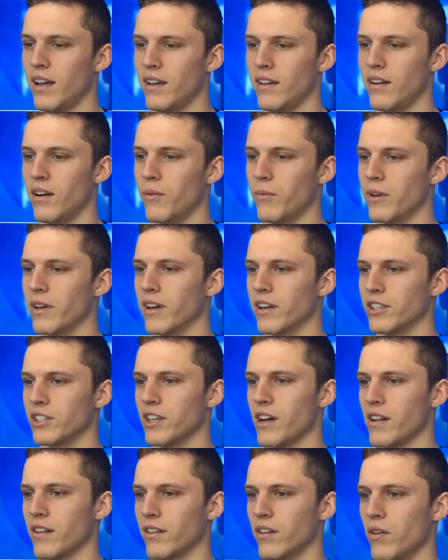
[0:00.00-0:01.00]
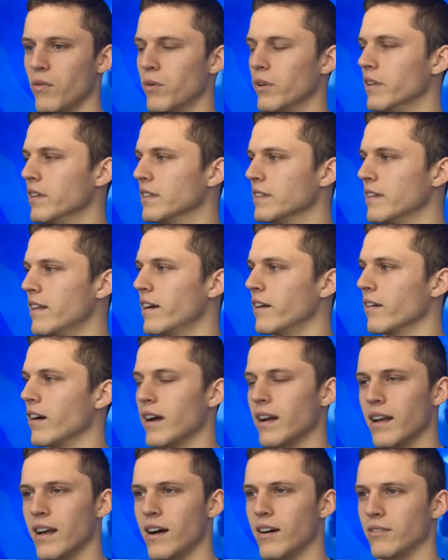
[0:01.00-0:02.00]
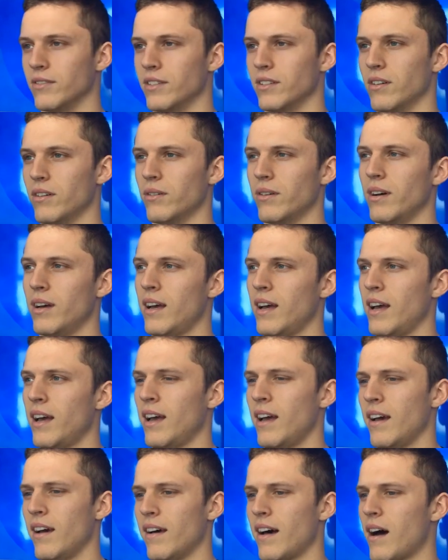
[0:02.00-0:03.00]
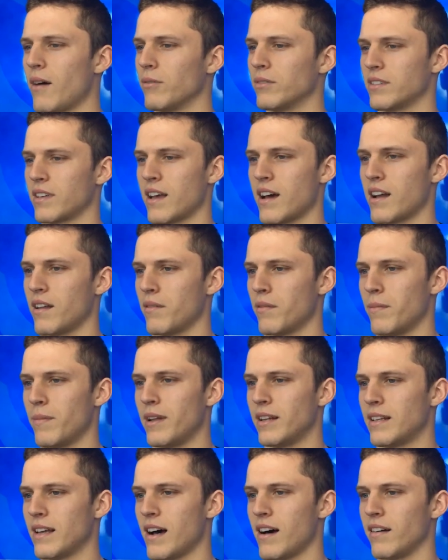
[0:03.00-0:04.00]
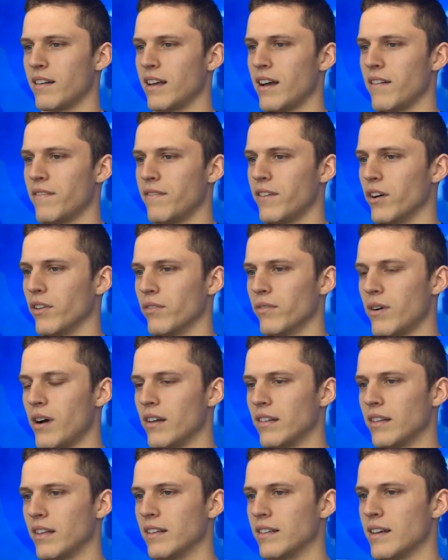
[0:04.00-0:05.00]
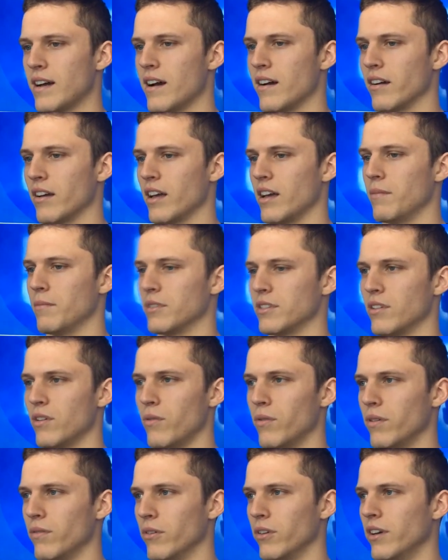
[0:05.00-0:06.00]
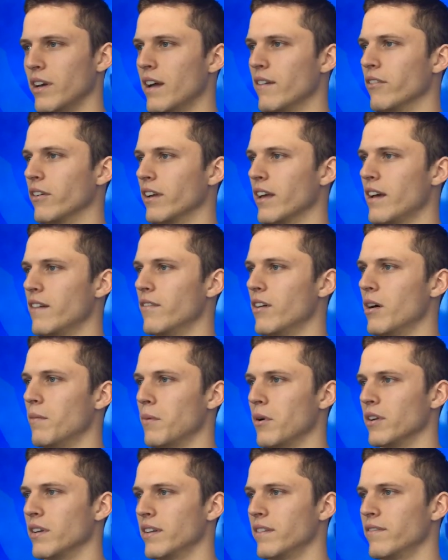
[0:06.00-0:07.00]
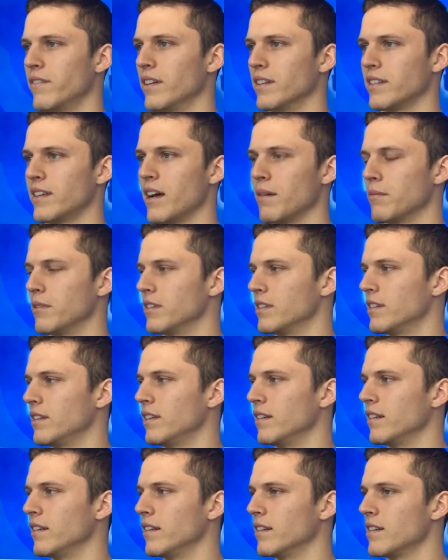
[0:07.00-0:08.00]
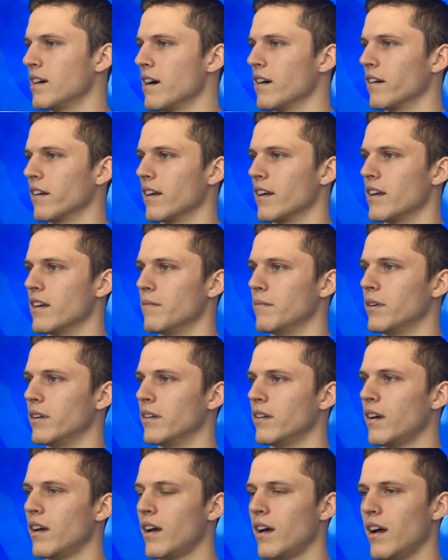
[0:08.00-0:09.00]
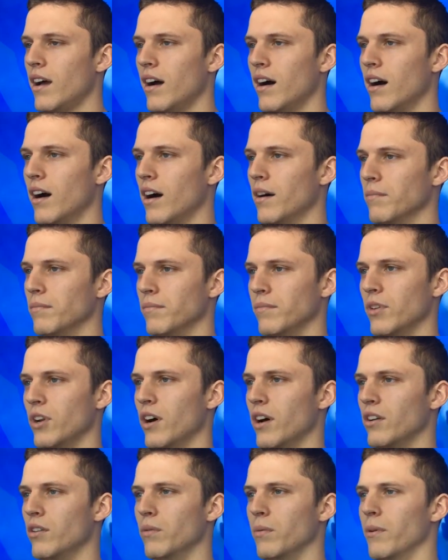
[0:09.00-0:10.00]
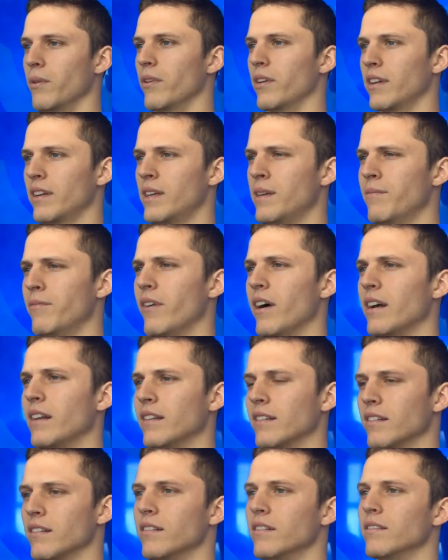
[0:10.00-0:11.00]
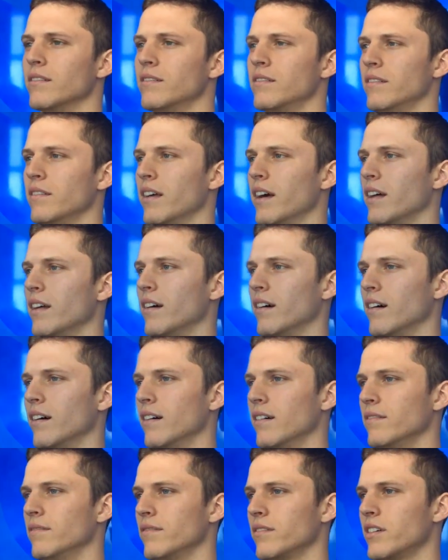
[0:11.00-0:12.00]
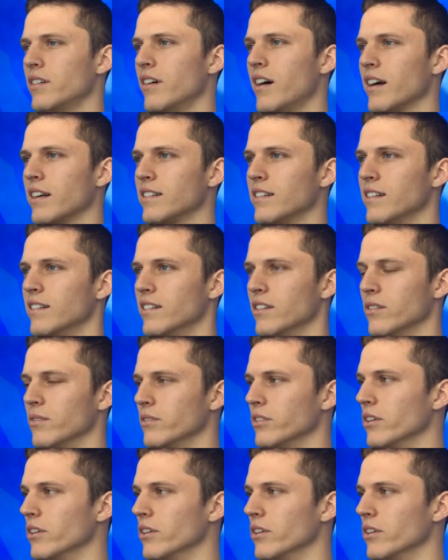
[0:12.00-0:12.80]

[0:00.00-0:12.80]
you know we got a shot to go win this thing right now so that was kind of the mentality I felt throughout the entire game is no one really ever gave up our defense kept us in it the entire game and um, you know I knew we were going to keep fighting until that uh, clock said zero